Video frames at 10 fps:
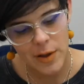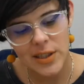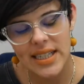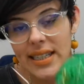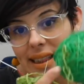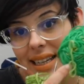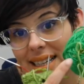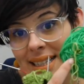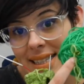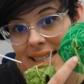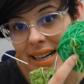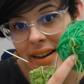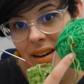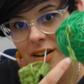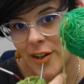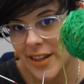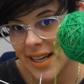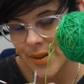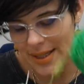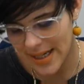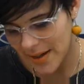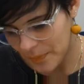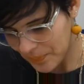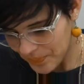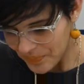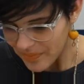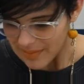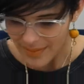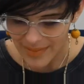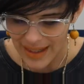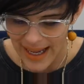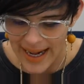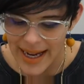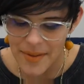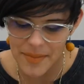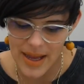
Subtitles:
using the inside, not the outside. And